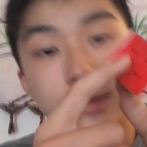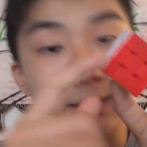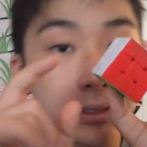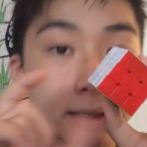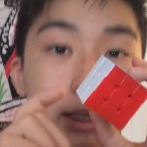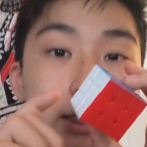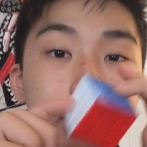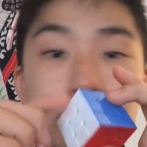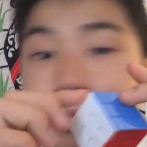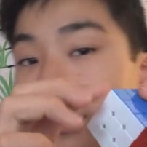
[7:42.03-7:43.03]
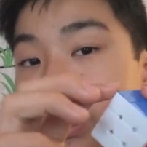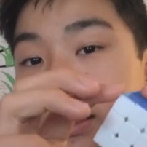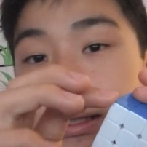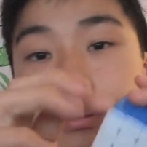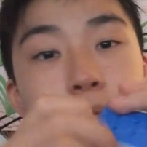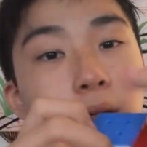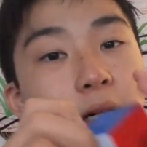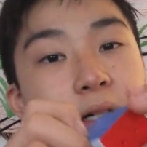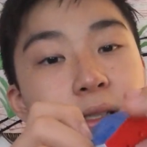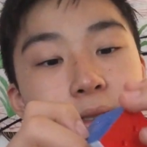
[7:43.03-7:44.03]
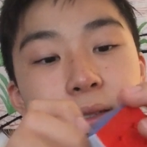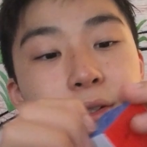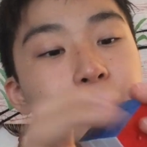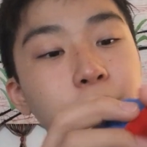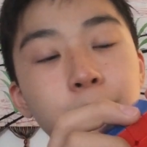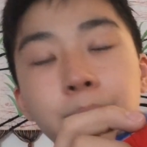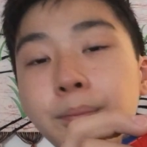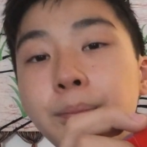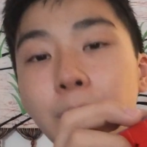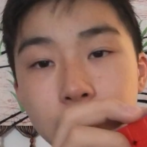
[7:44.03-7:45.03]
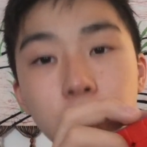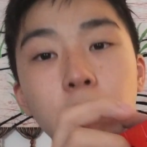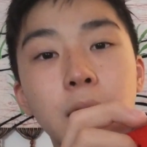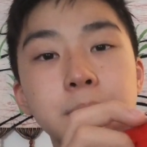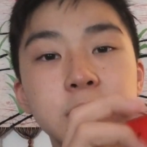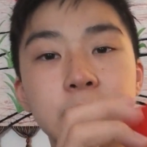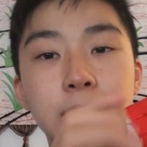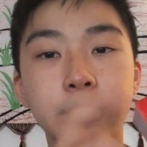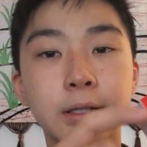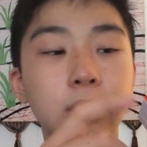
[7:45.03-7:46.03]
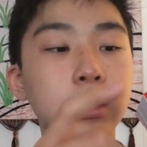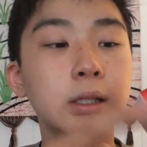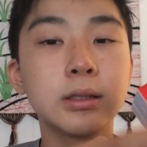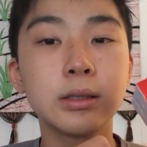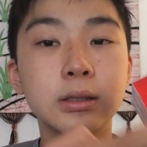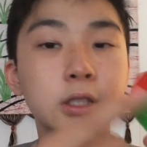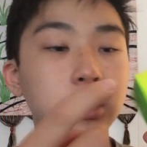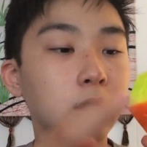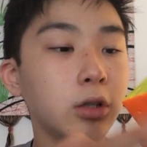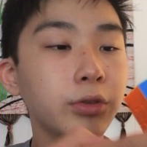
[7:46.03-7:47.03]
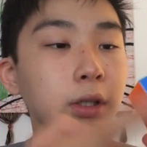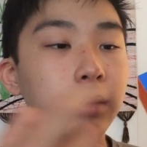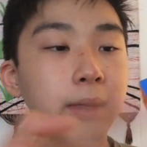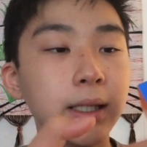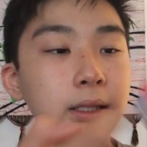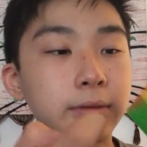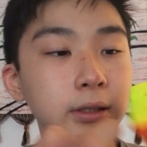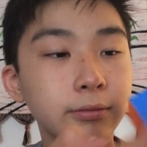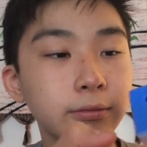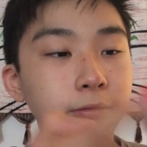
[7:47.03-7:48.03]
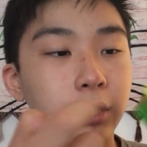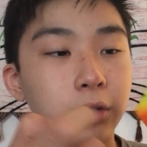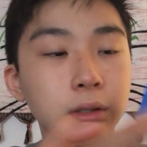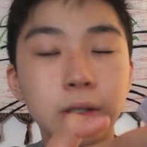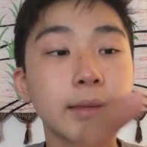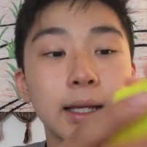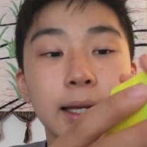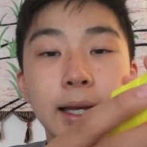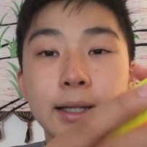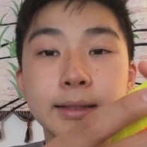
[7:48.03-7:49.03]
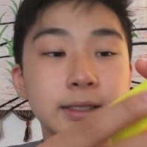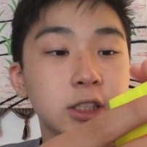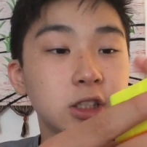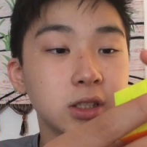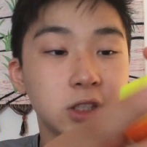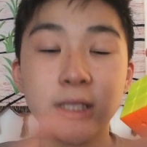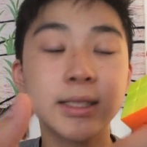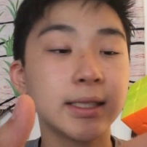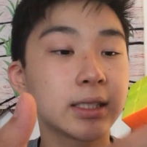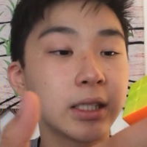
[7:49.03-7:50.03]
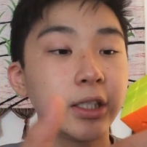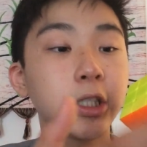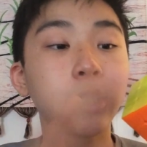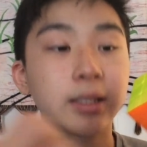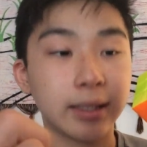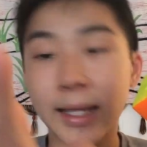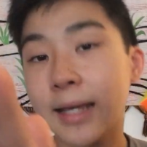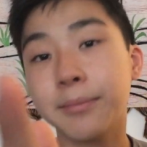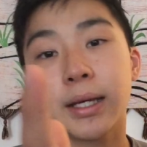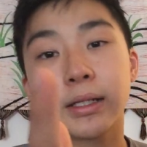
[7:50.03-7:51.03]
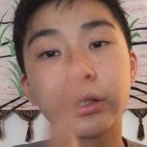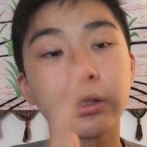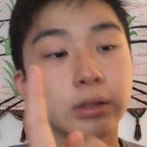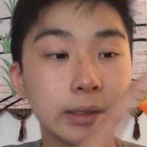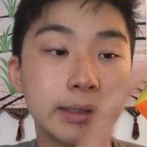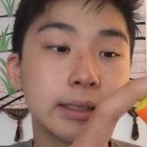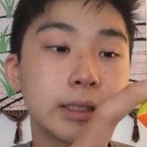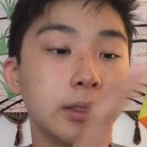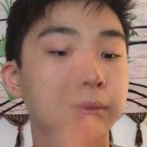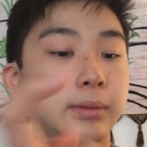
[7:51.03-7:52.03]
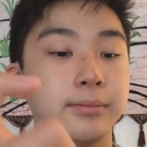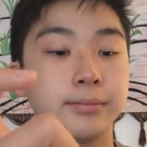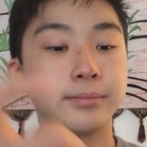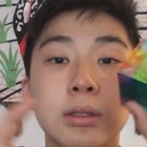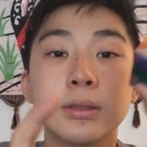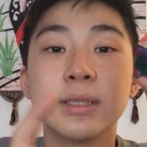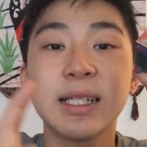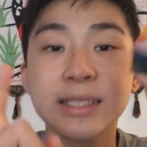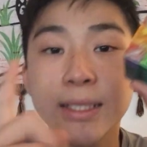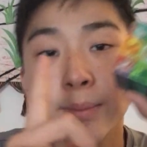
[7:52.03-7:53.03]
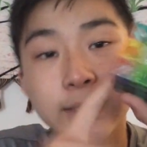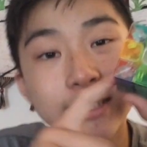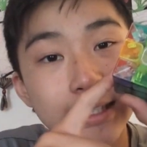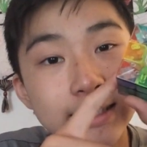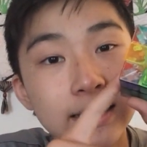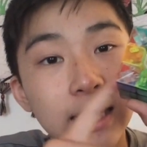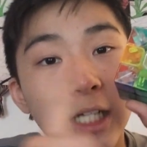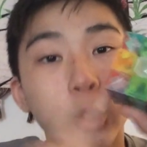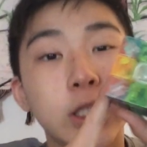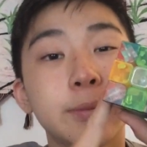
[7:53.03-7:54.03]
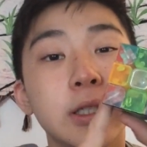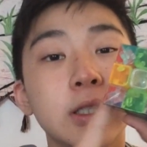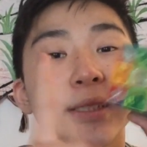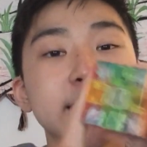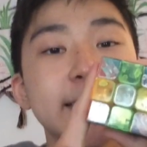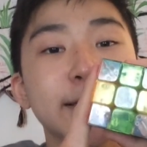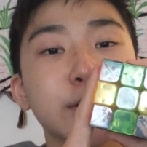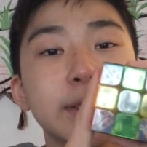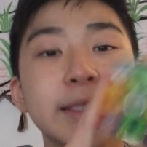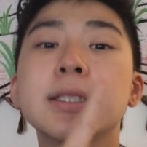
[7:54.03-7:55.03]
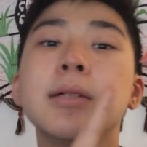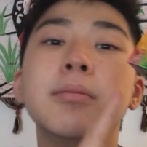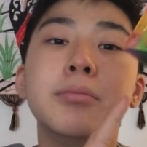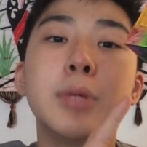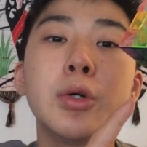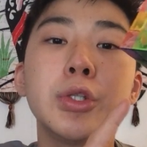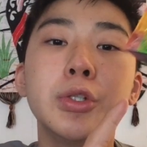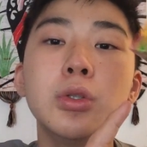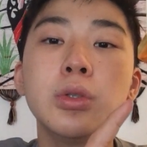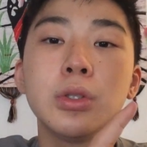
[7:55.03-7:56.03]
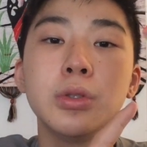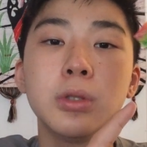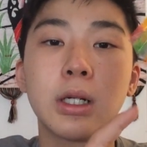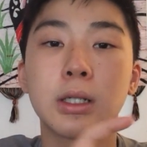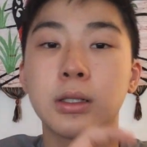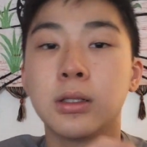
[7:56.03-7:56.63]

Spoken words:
this is good and amazing, but there's better option out there. Just go for the mini Volk, and that's just as good and better than this cube. The next cube is this, a transparent stickerless Moyu Yulong.